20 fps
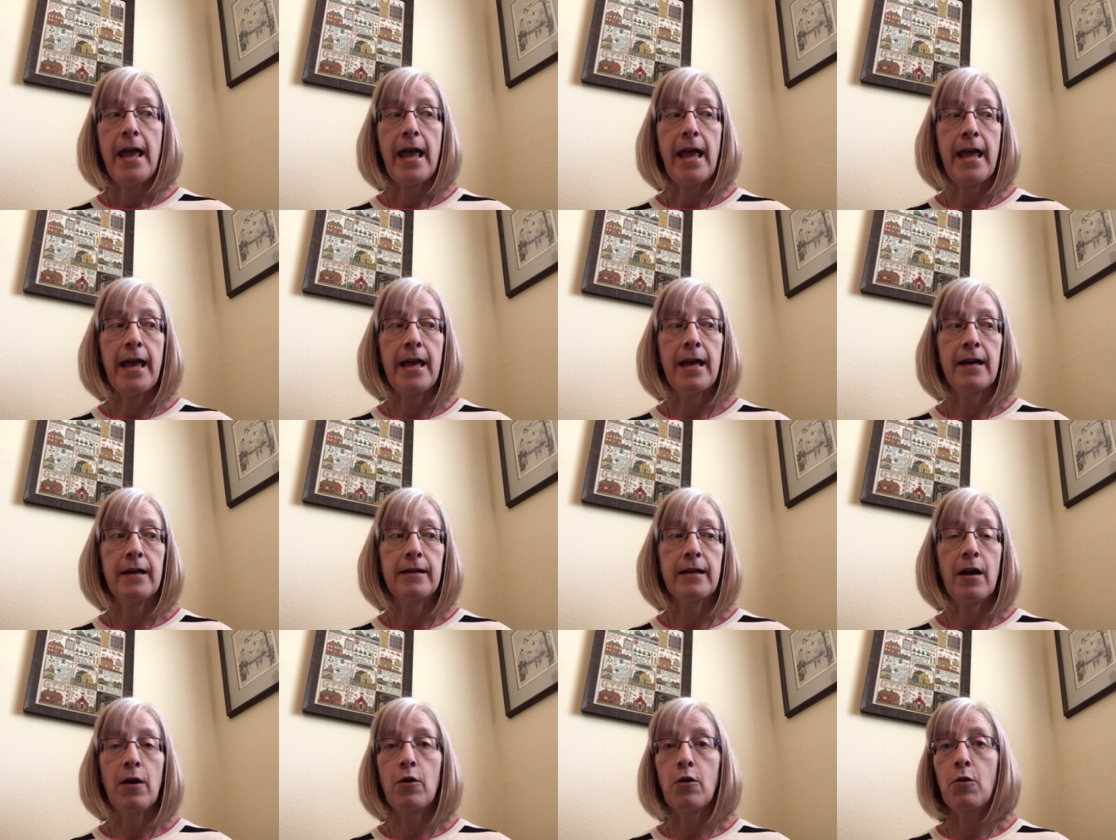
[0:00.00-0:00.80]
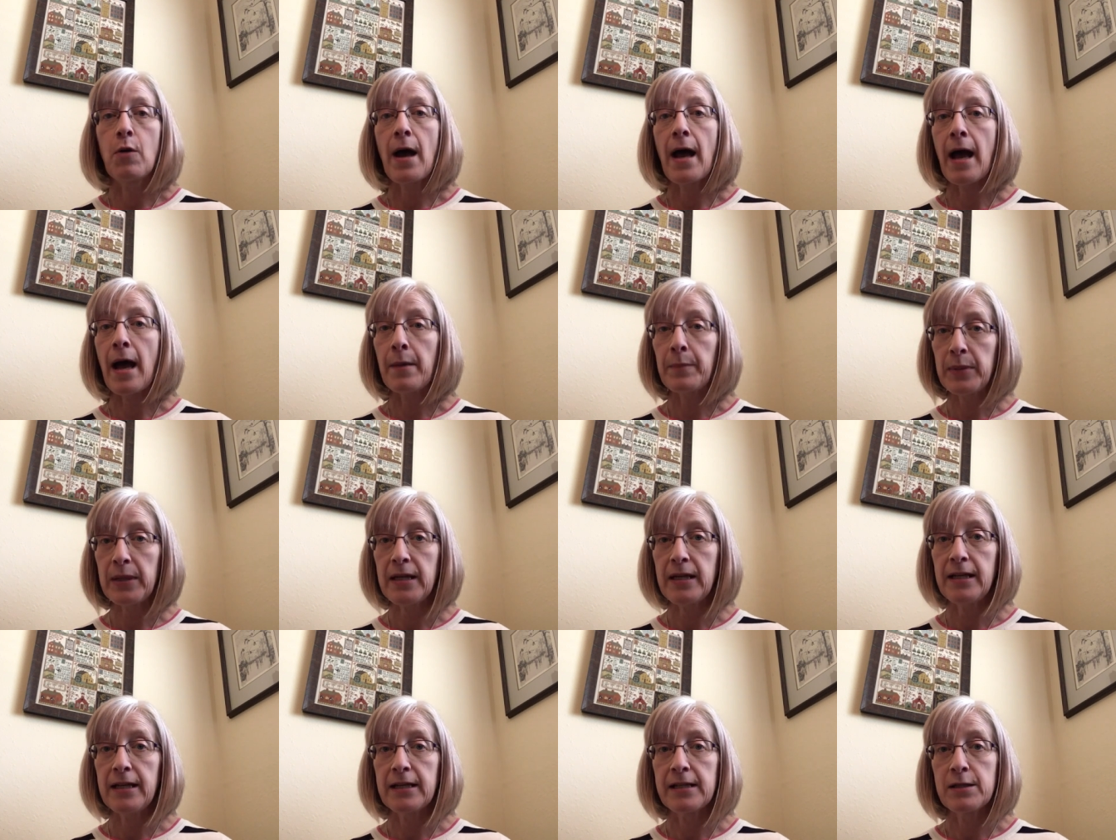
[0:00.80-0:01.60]
and how happy
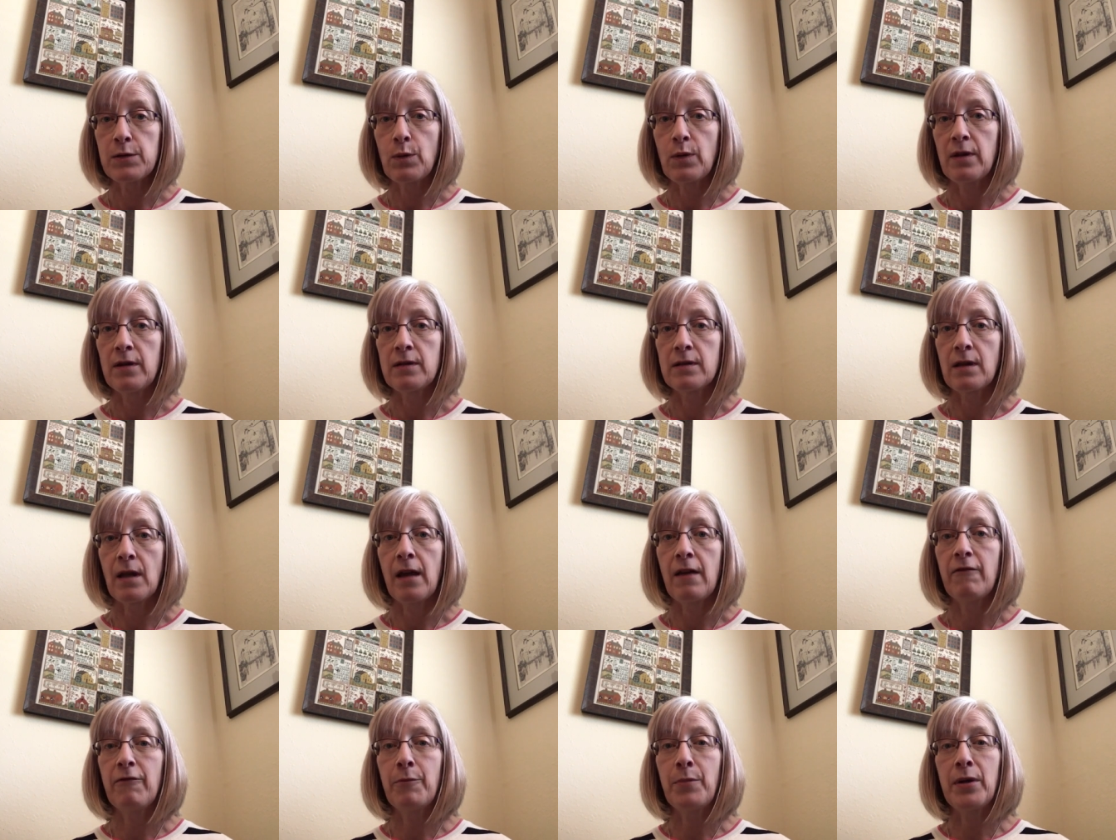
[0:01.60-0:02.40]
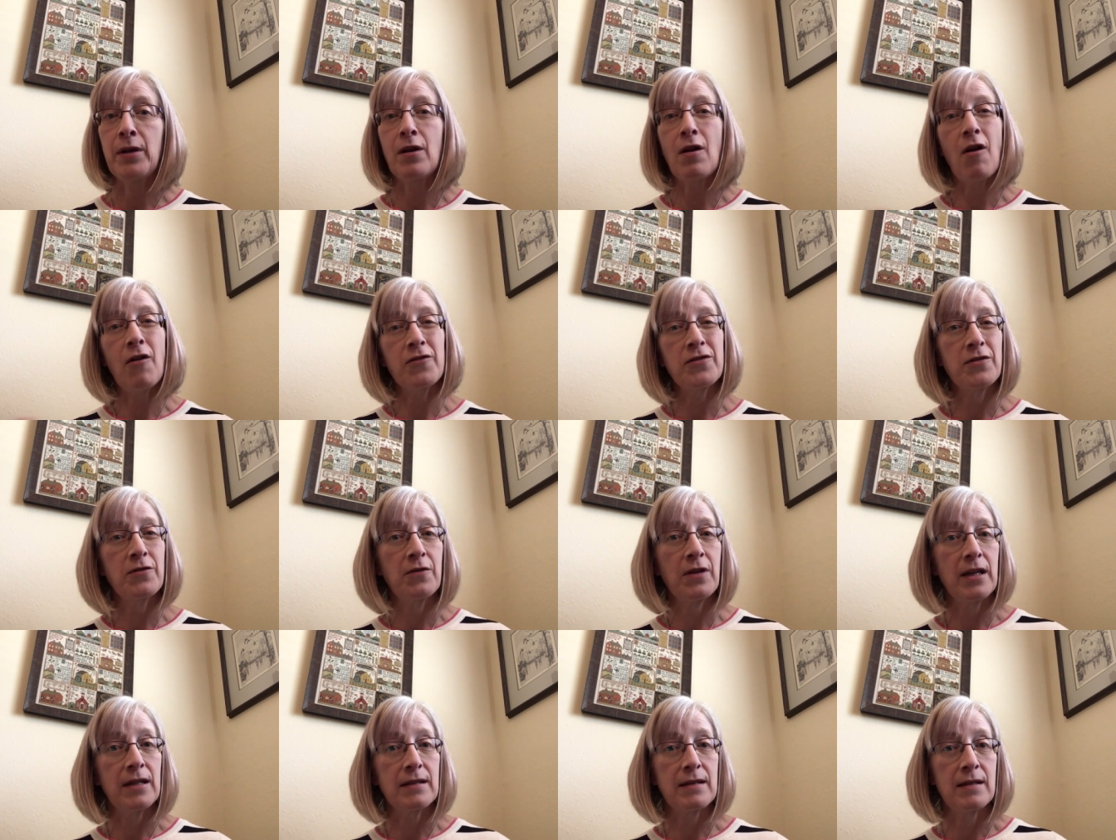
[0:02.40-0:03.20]
he is with his life, but it also
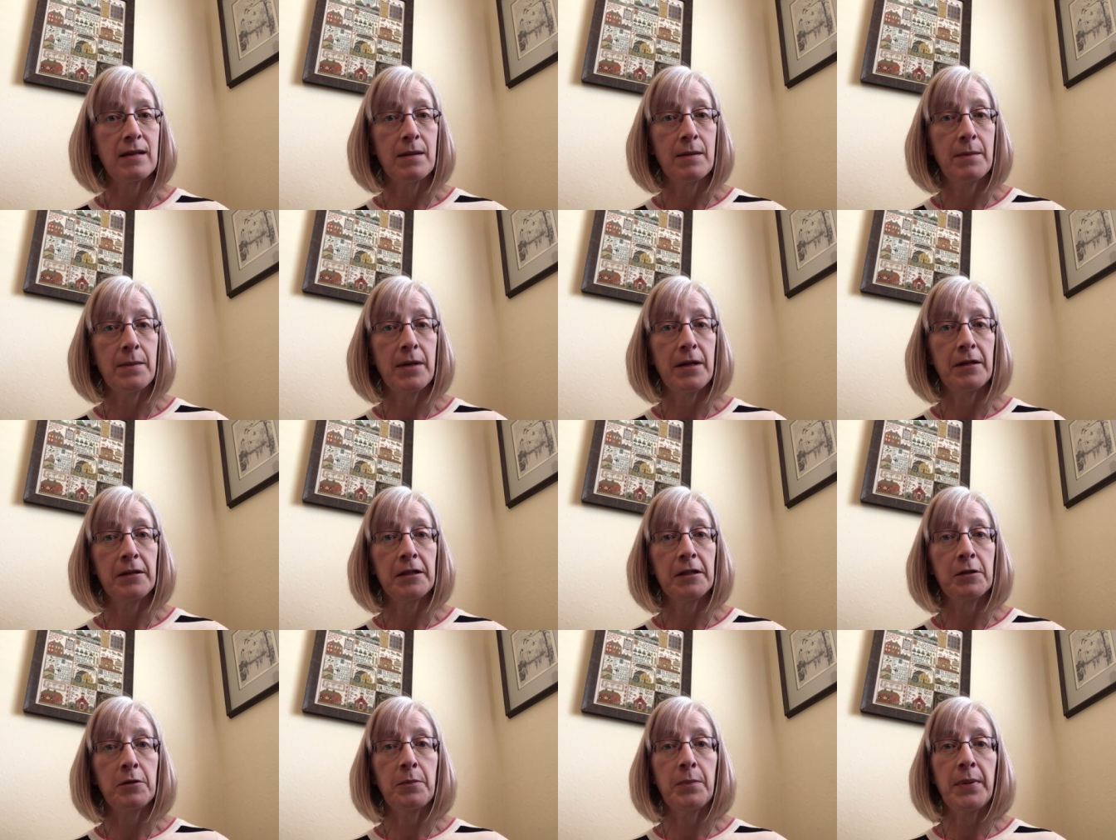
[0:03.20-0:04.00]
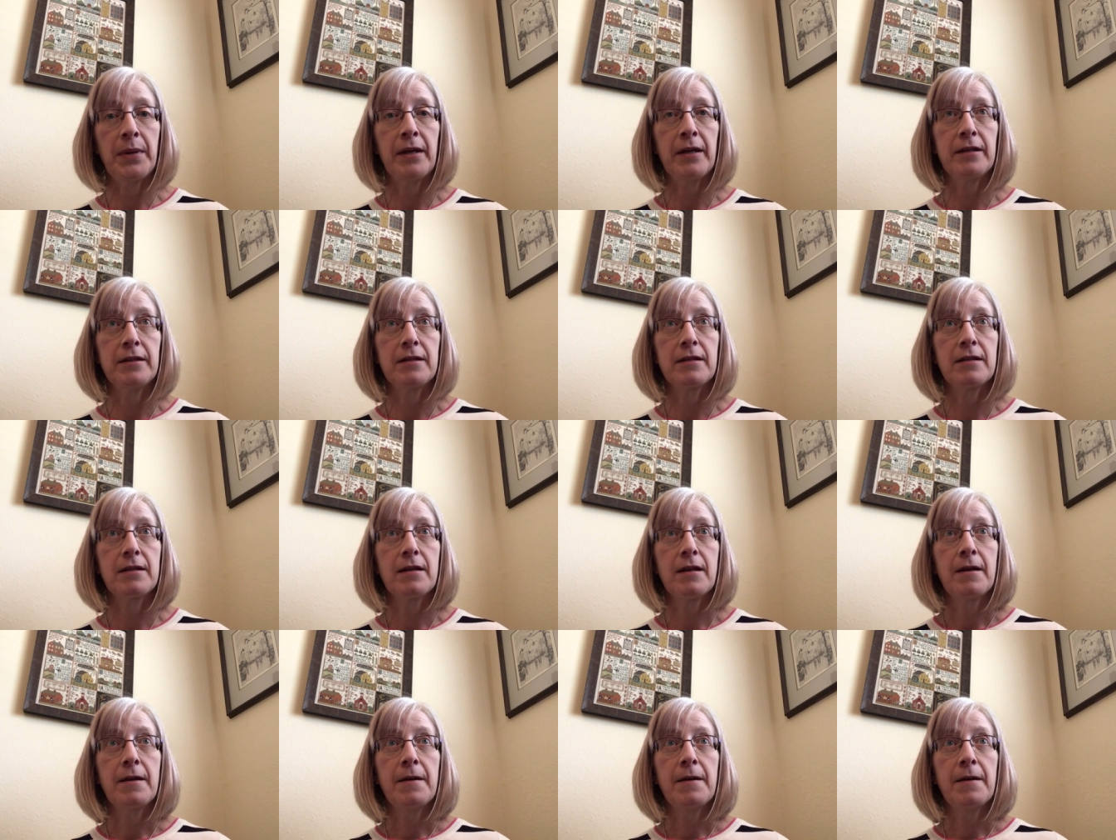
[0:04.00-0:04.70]
gets him a little bit